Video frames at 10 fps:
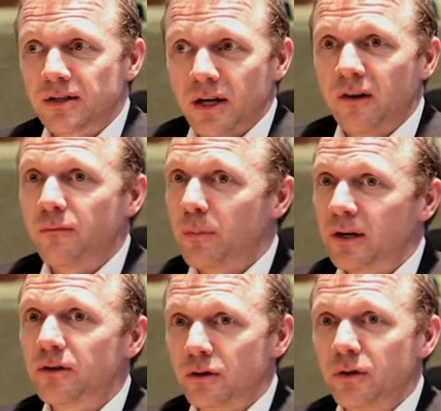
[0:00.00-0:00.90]
It's tough,
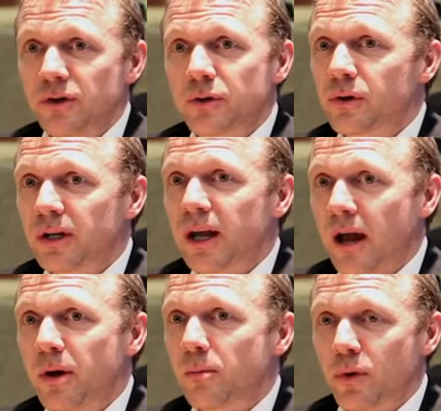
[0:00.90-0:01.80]
but you certainly
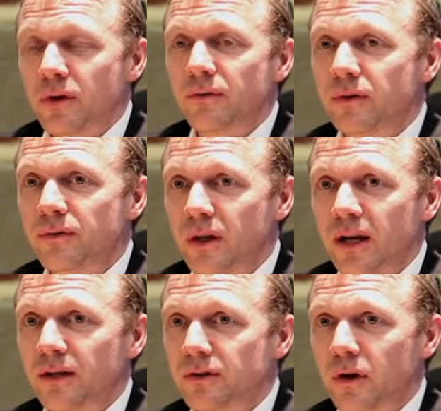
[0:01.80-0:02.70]
can make more than
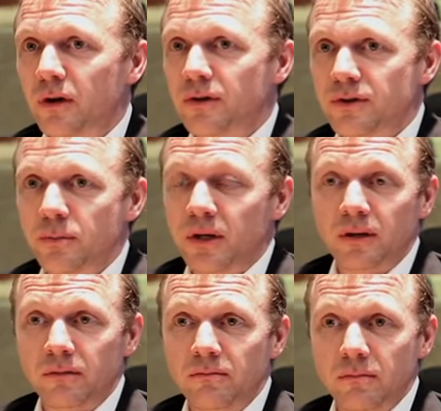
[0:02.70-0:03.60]
$50,000
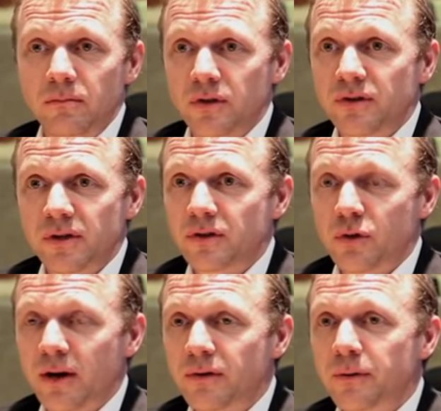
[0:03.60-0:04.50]
being just as a
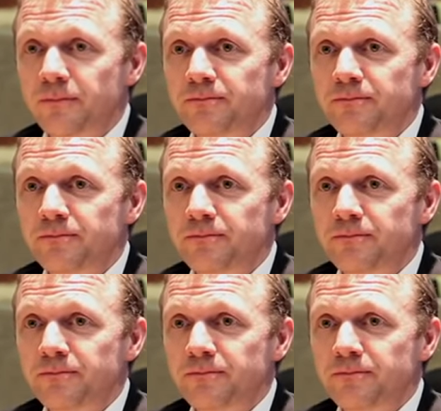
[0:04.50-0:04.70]
driver.